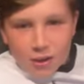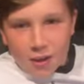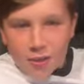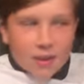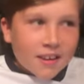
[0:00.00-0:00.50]
to
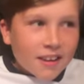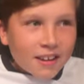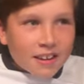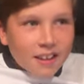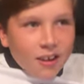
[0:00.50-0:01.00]
nothing,
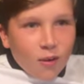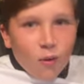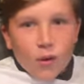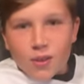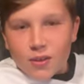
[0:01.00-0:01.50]

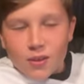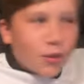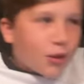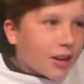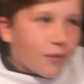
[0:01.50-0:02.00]
or they're,
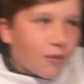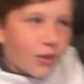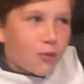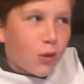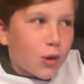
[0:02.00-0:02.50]
they're gonna
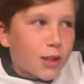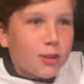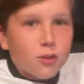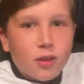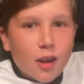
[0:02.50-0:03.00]
win
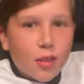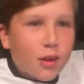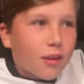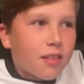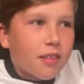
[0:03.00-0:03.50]
forty-two to
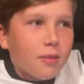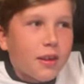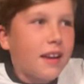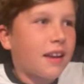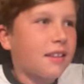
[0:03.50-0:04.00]
nothing, or it's gonna be
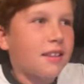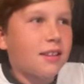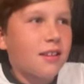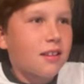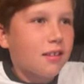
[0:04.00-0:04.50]

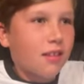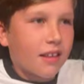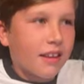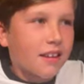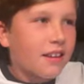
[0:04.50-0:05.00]
nineteen to
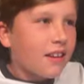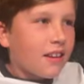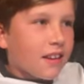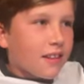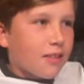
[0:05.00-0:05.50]
like
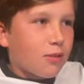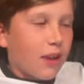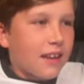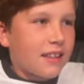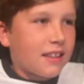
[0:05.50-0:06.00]

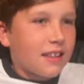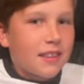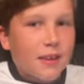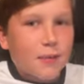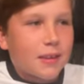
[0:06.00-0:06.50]
19 to
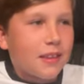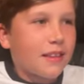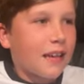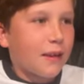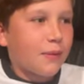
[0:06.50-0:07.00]

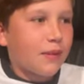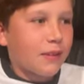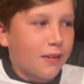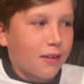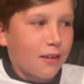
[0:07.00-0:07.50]
17 game
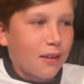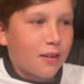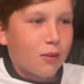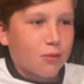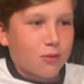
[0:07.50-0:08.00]
and they're gonna like
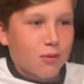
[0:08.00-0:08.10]
lose or